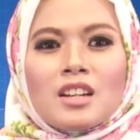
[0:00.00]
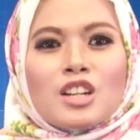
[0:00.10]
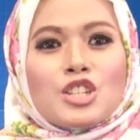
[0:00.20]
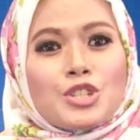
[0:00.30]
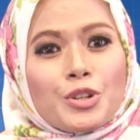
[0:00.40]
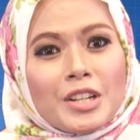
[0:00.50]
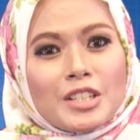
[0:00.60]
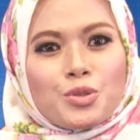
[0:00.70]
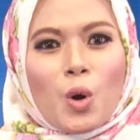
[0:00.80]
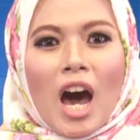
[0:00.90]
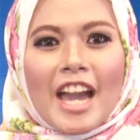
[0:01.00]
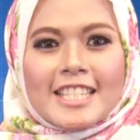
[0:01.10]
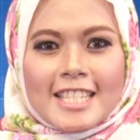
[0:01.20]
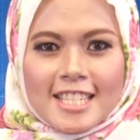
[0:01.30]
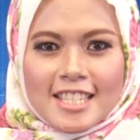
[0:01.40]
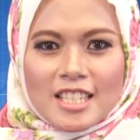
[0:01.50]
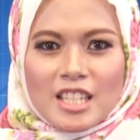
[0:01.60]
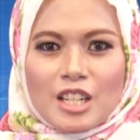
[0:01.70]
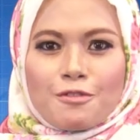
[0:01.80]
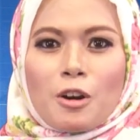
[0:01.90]
Concerning to
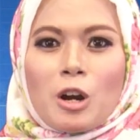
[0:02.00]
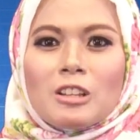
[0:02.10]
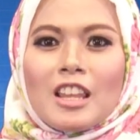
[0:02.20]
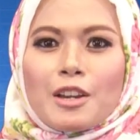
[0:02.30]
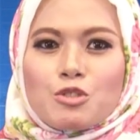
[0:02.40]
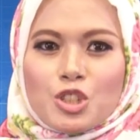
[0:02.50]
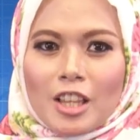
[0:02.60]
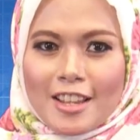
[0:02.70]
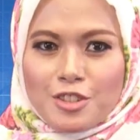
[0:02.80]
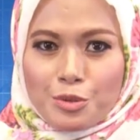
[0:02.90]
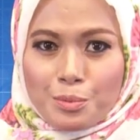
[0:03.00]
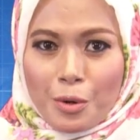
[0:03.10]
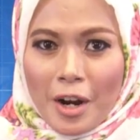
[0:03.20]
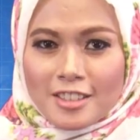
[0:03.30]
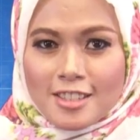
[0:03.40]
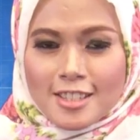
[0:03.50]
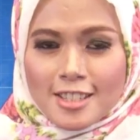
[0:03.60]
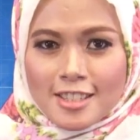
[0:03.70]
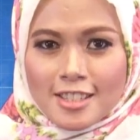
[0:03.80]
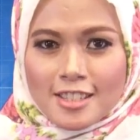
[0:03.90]
ICC Environ language classroom
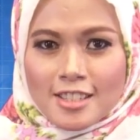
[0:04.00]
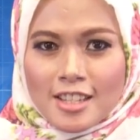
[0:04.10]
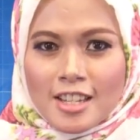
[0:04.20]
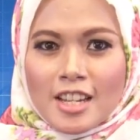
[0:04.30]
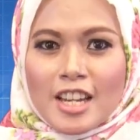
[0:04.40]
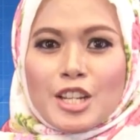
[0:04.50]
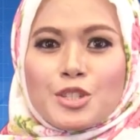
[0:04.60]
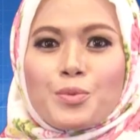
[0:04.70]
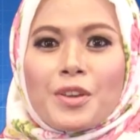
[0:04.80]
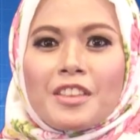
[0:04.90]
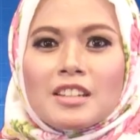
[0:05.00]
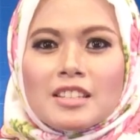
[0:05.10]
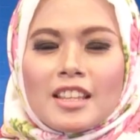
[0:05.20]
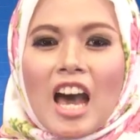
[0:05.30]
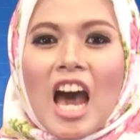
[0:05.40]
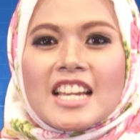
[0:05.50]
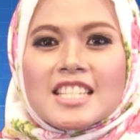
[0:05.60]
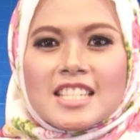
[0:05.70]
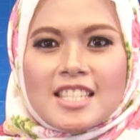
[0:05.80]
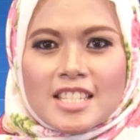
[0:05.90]
practices, it is written that
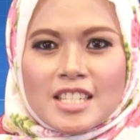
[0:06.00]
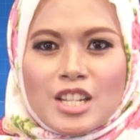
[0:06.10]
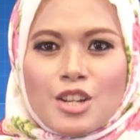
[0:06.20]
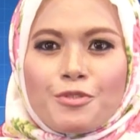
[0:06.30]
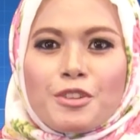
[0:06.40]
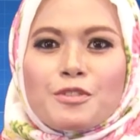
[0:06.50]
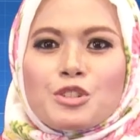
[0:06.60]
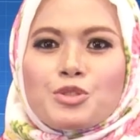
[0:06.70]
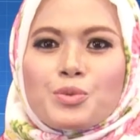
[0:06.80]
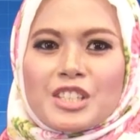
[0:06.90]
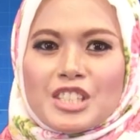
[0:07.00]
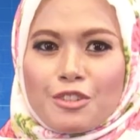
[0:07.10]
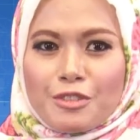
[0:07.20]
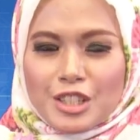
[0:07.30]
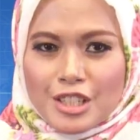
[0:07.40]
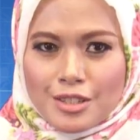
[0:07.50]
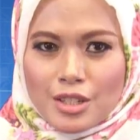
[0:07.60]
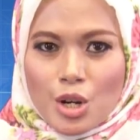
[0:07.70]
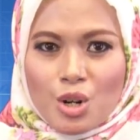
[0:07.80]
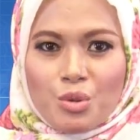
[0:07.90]
ICC refers to activities
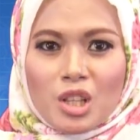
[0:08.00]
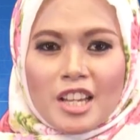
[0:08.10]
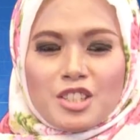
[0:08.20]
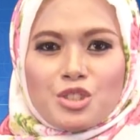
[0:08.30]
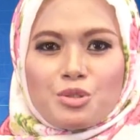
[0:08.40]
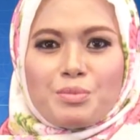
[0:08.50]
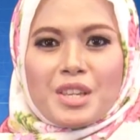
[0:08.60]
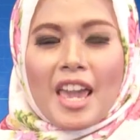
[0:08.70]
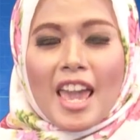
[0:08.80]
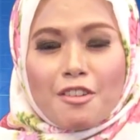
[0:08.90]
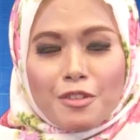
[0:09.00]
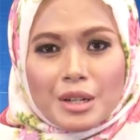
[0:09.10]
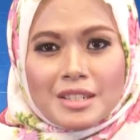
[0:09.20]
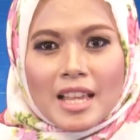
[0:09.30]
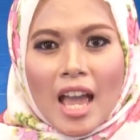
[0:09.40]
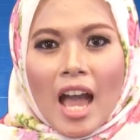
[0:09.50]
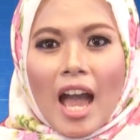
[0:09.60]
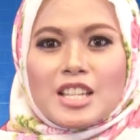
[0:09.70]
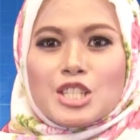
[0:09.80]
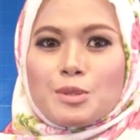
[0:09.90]
related to behaviors
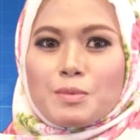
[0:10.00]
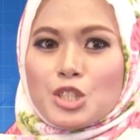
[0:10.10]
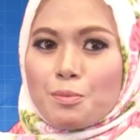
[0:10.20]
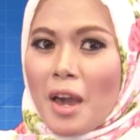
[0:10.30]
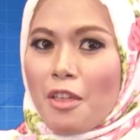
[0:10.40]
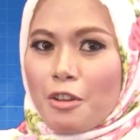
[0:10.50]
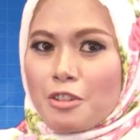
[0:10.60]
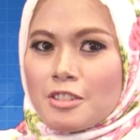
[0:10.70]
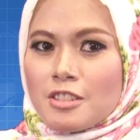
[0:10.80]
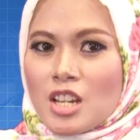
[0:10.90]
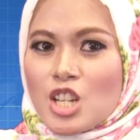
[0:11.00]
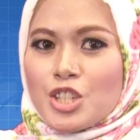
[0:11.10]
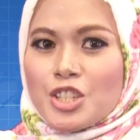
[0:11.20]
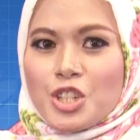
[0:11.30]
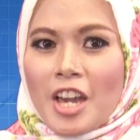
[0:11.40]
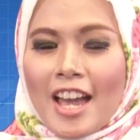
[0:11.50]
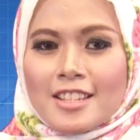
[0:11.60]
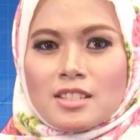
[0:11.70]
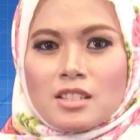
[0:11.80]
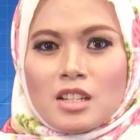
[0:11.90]
and speech patterns, such
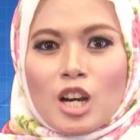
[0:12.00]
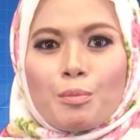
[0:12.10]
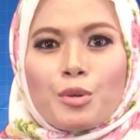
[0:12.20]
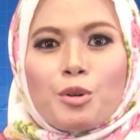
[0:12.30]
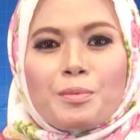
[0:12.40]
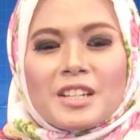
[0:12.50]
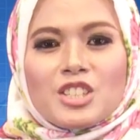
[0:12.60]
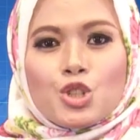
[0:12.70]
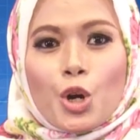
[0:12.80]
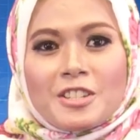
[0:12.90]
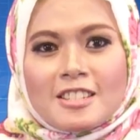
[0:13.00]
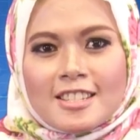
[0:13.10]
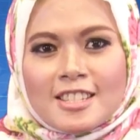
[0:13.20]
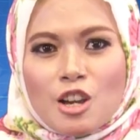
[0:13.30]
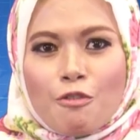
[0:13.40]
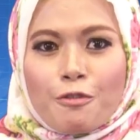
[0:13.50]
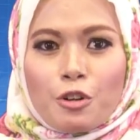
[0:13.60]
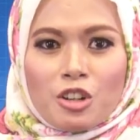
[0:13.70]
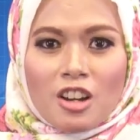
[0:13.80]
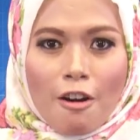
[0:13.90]
as appropriate choices
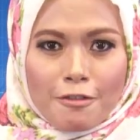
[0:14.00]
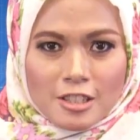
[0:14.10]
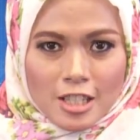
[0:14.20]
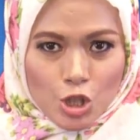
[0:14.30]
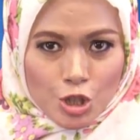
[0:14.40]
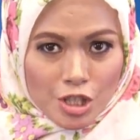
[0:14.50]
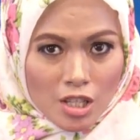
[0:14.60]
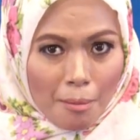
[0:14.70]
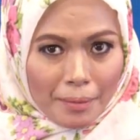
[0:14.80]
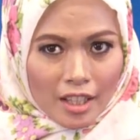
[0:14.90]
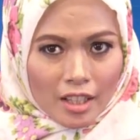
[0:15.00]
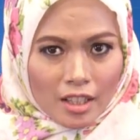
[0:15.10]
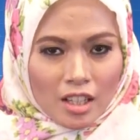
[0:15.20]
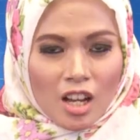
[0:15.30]
for conversation topic,